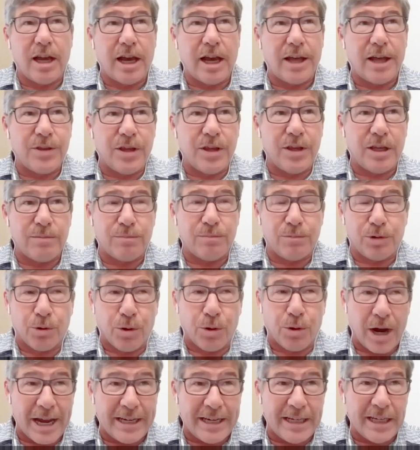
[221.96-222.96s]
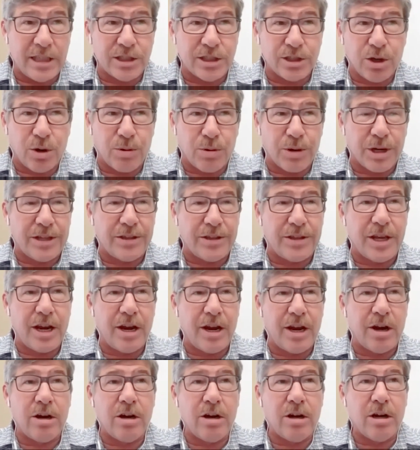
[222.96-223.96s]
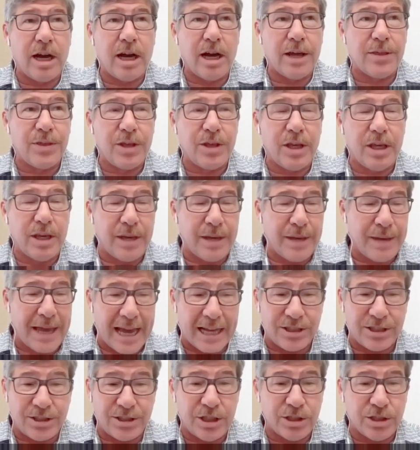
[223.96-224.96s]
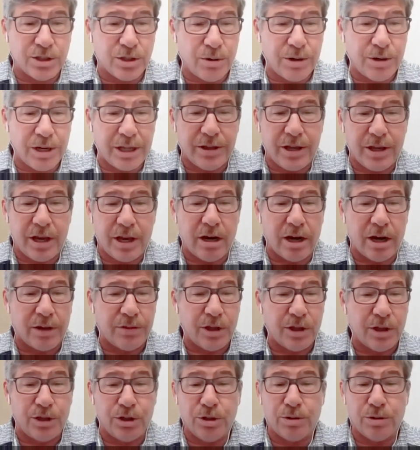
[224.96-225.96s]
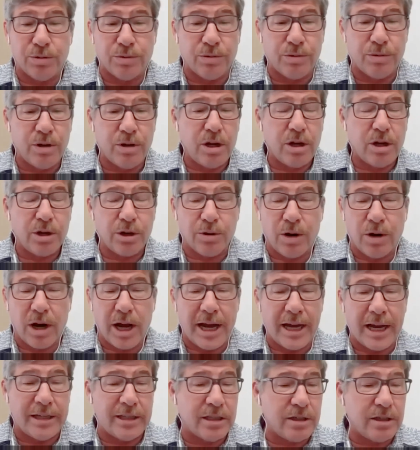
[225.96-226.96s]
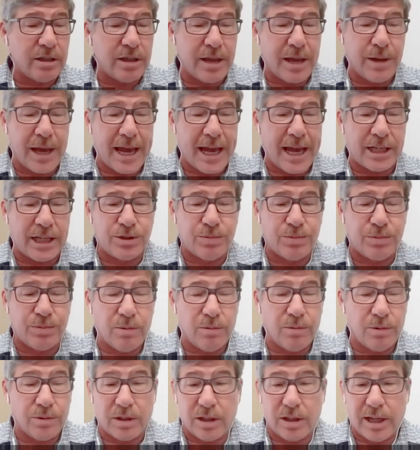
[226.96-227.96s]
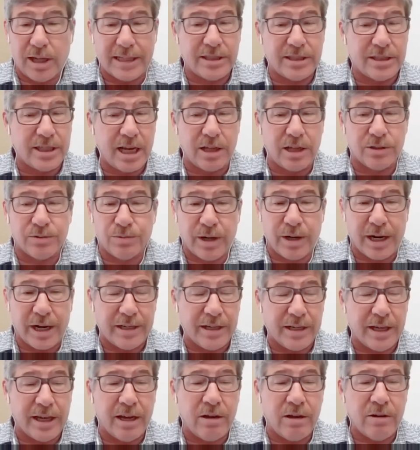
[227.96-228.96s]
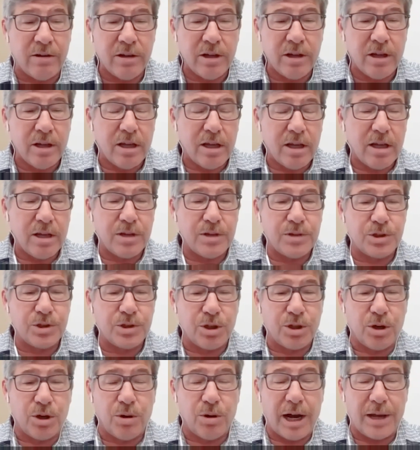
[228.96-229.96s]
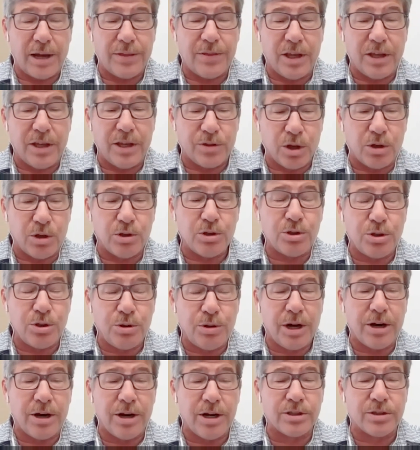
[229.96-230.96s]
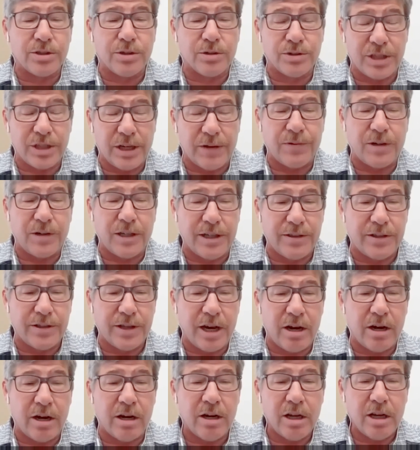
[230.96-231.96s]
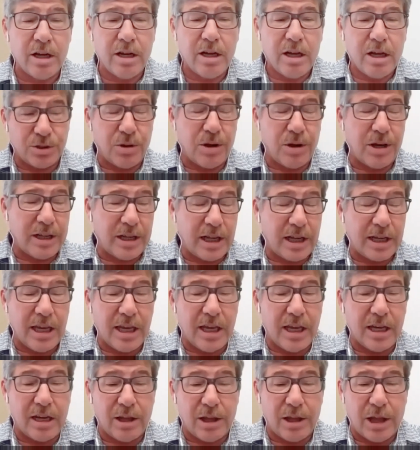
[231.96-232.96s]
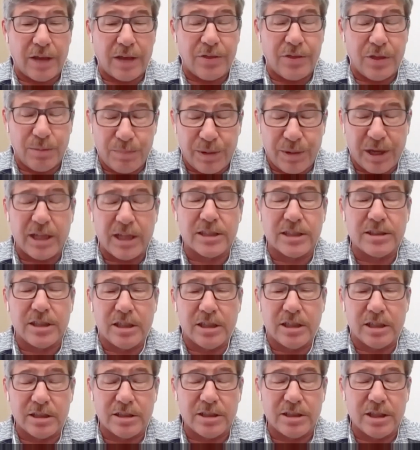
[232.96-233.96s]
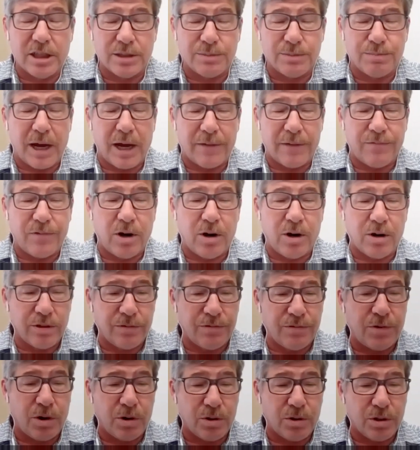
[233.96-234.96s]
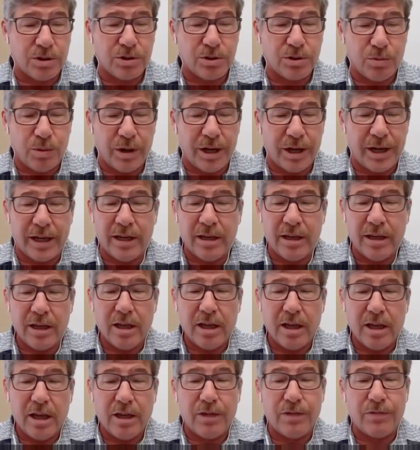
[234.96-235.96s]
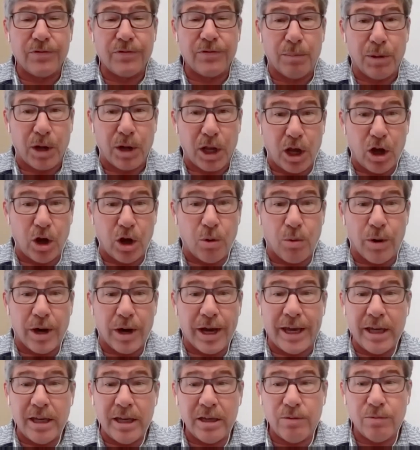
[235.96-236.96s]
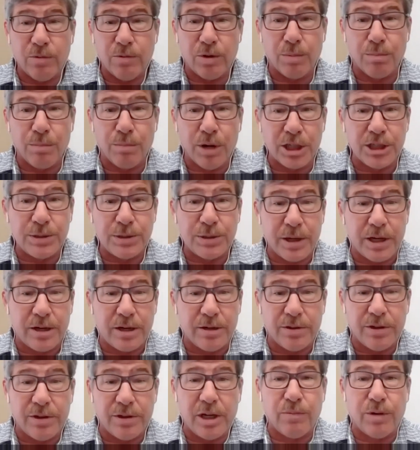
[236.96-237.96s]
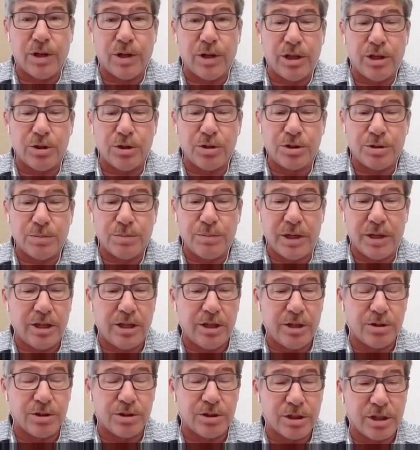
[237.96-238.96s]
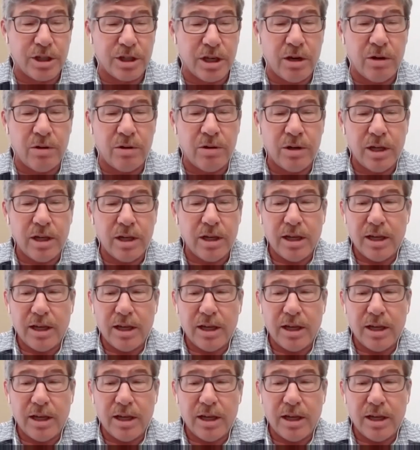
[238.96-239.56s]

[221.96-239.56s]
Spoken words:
I think grinding's already there. I think batching's already there. I think you can grind and batch with lights out right now. So I think those two areas are definitely there. So again, I think pelleting is by far the farthest away. We've come a long way. We're much better than we used to be years ago.